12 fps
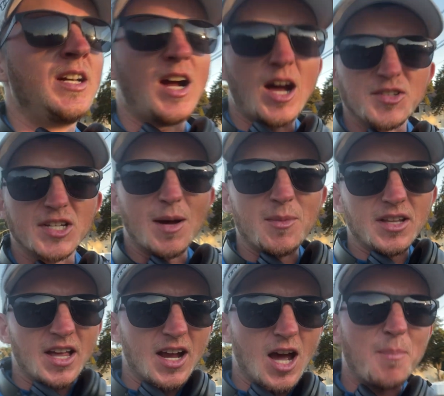I was coming
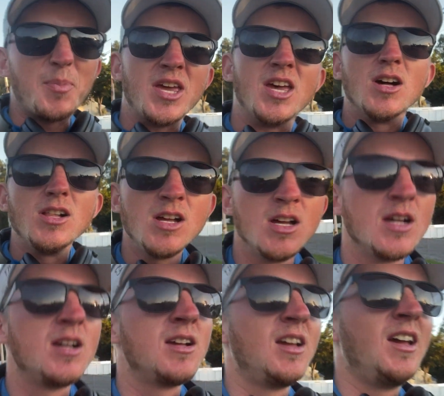like up a hill,
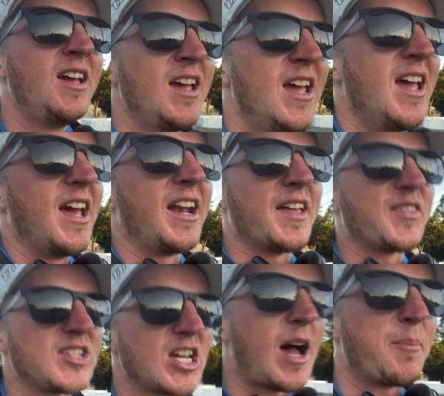and at the
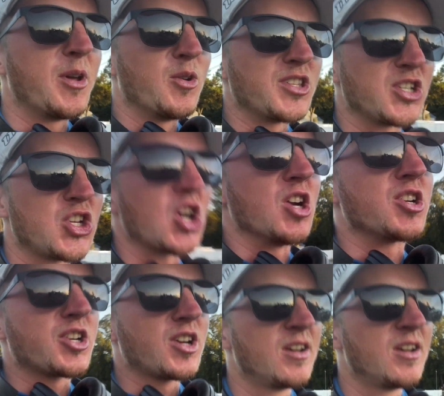top there was a church